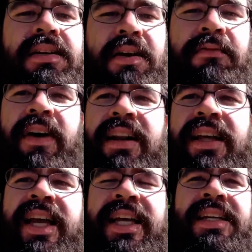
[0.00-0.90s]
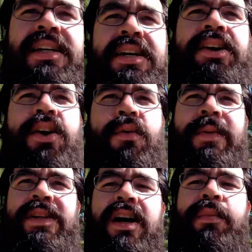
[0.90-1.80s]
And finally, when
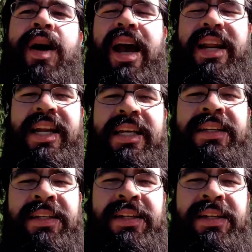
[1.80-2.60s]
we talk about editing,